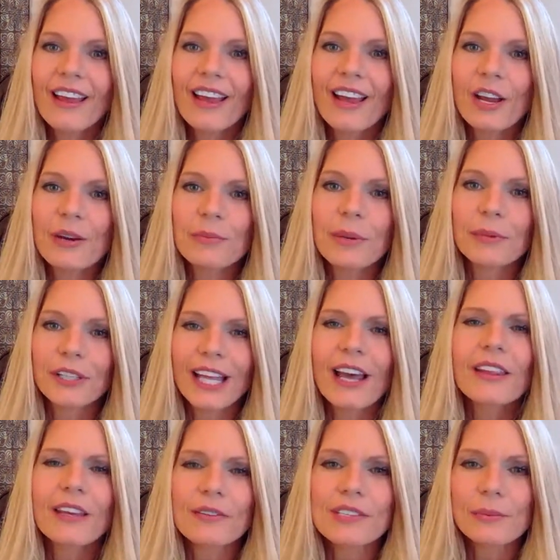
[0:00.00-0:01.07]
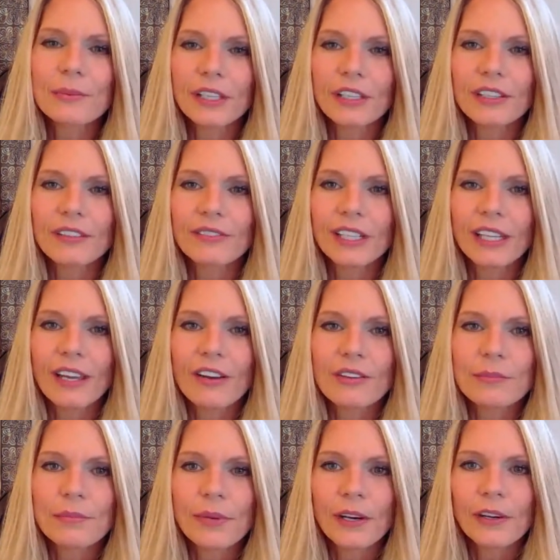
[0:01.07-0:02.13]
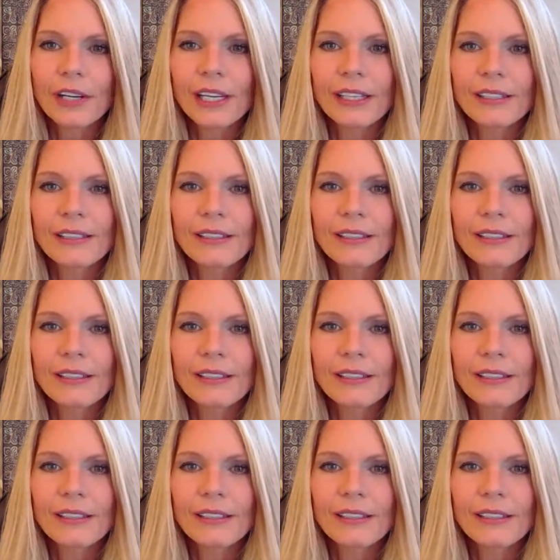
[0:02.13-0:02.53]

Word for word: I remember that. That was a really good video, Margaret.